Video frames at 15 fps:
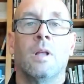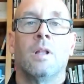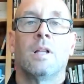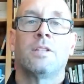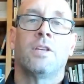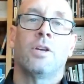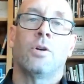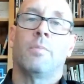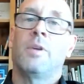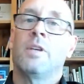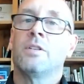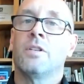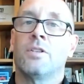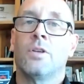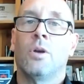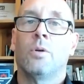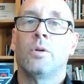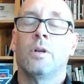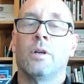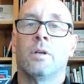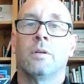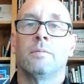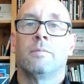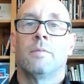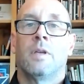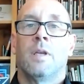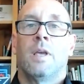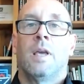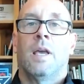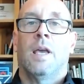Let's say you're a business owner
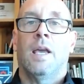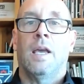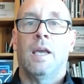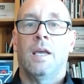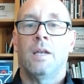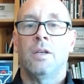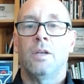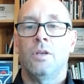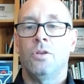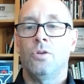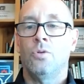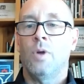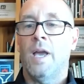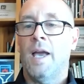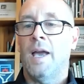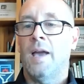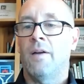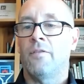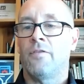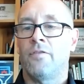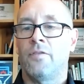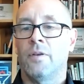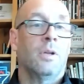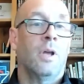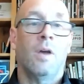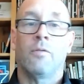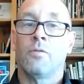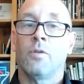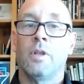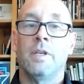and you have
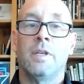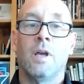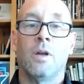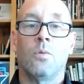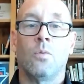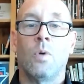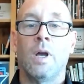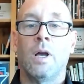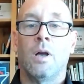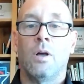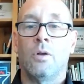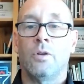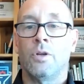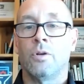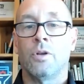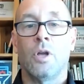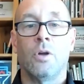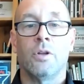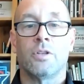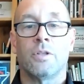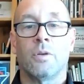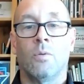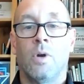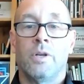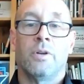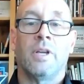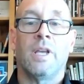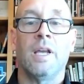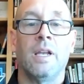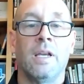really done well. You're noticed that while you're
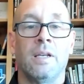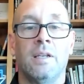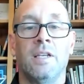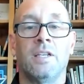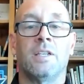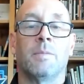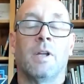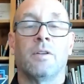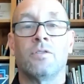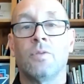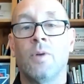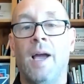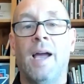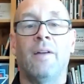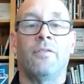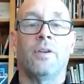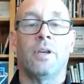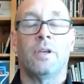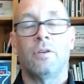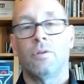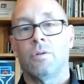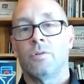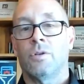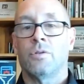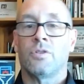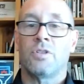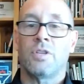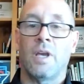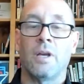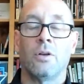getting a decent amount of traffic, your
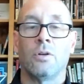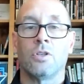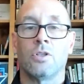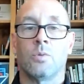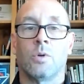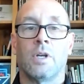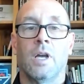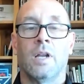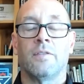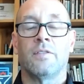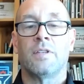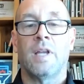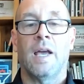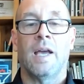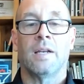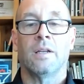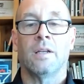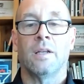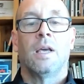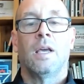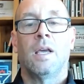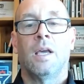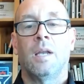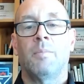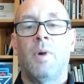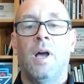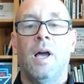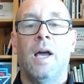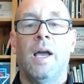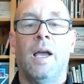sales were kind of stagnant. And
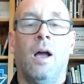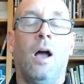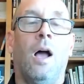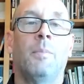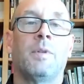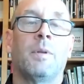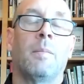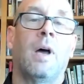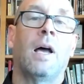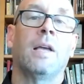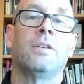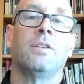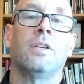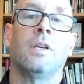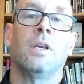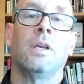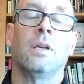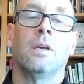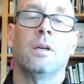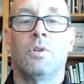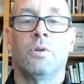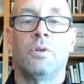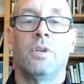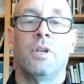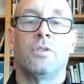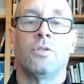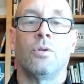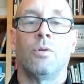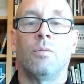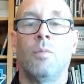by optimizing your
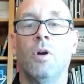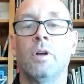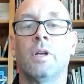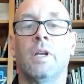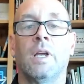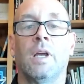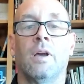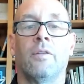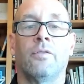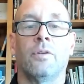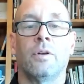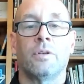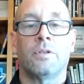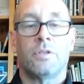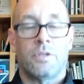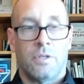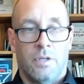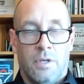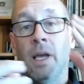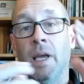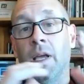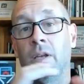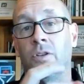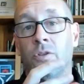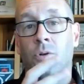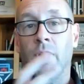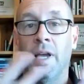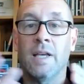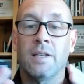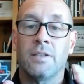digital marketing efforts and
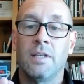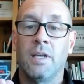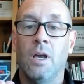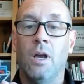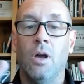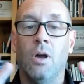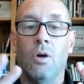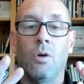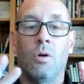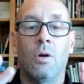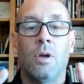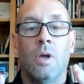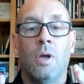your SEO,